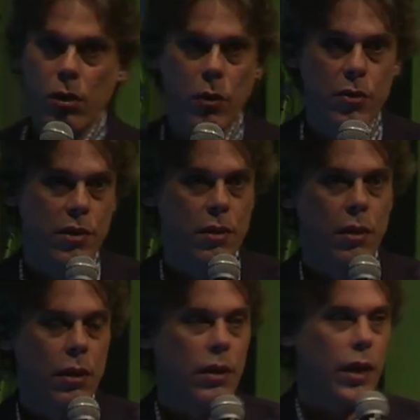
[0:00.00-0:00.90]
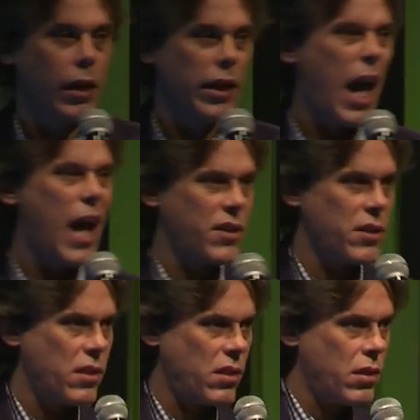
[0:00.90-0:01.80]
almost daily
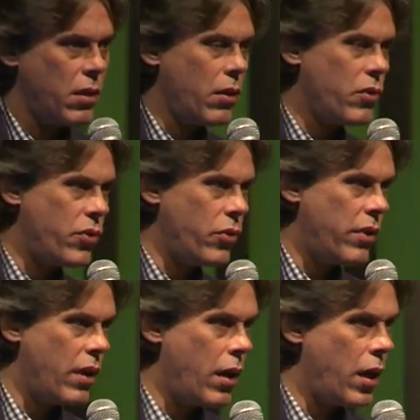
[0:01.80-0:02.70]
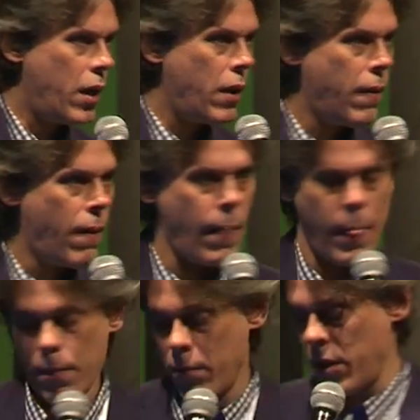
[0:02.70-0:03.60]
access to the
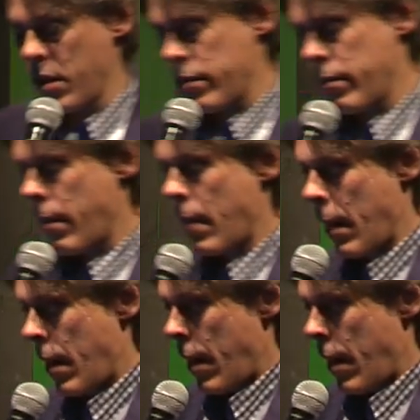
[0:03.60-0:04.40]
medium.